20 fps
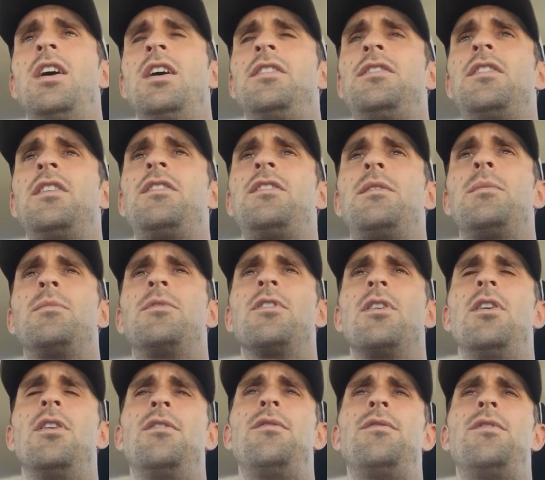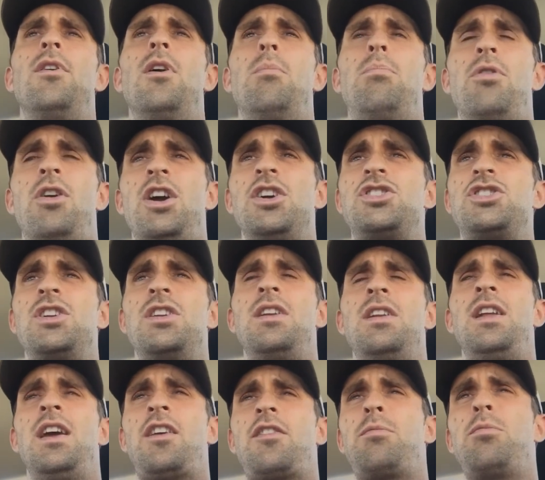systems of oppression
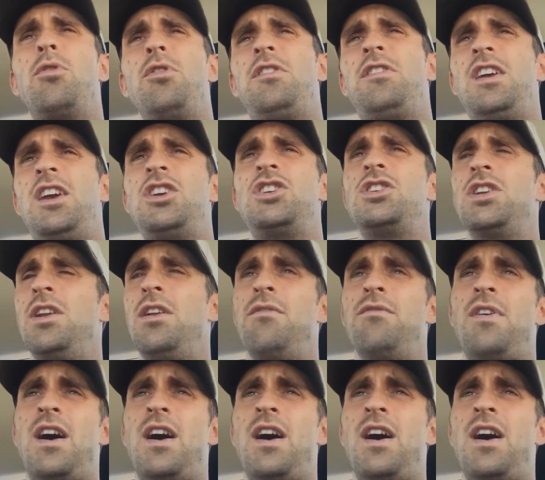and exploitation and